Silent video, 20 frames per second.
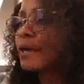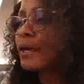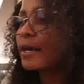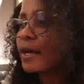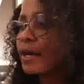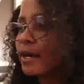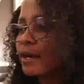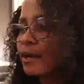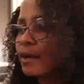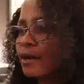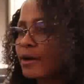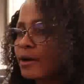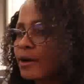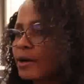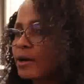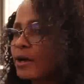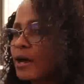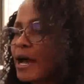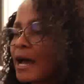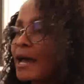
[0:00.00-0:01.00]

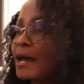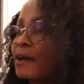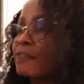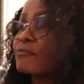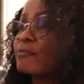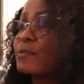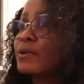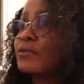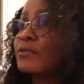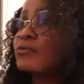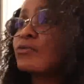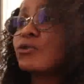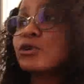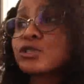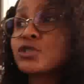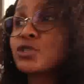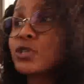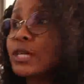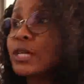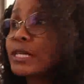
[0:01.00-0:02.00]
I have been
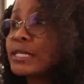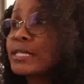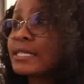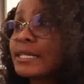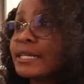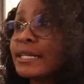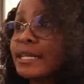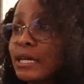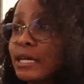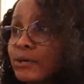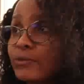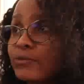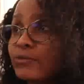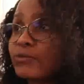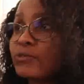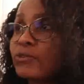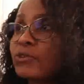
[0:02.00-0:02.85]
fortunate enough